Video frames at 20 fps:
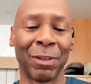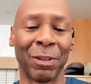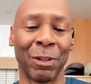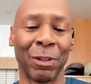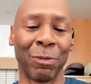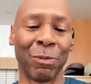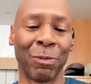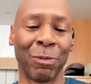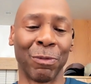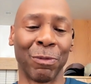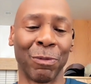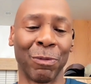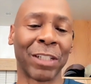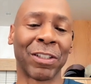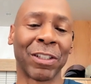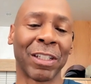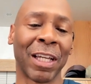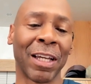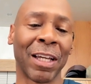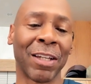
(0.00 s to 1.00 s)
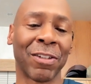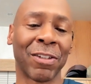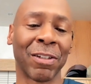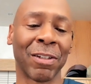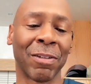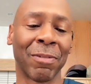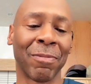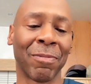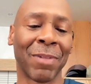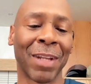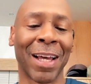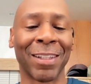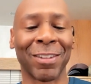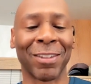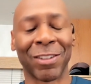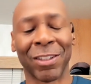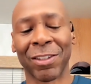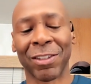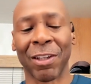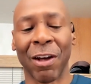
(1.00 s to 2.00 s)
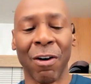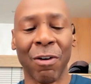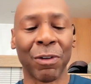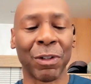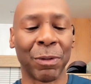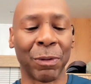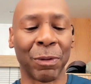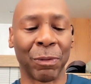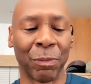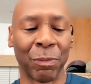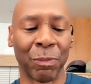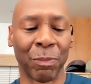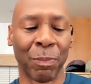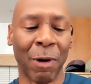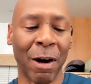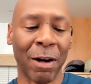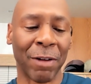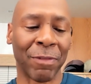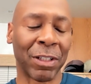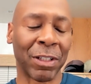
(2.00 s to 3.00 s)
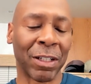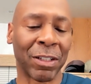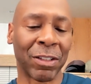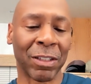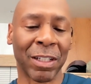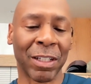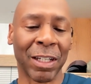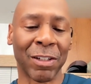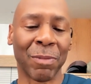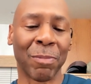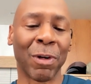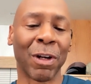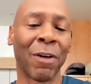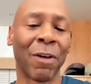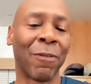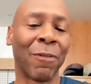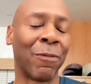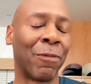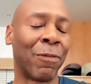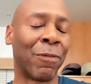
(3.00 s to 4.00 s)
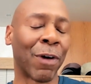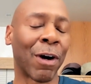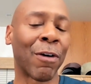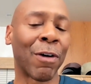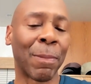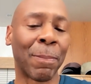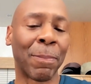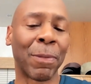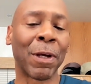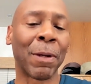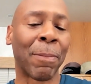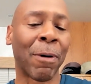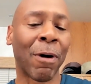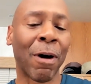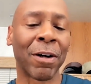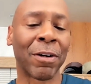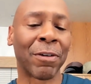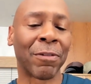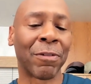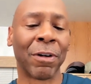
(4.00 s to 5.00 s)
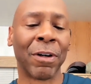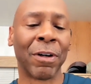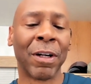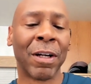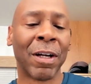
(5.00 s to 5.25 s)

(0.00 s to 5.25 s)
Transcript: the real education, not just the only part of the education, but a very big part of,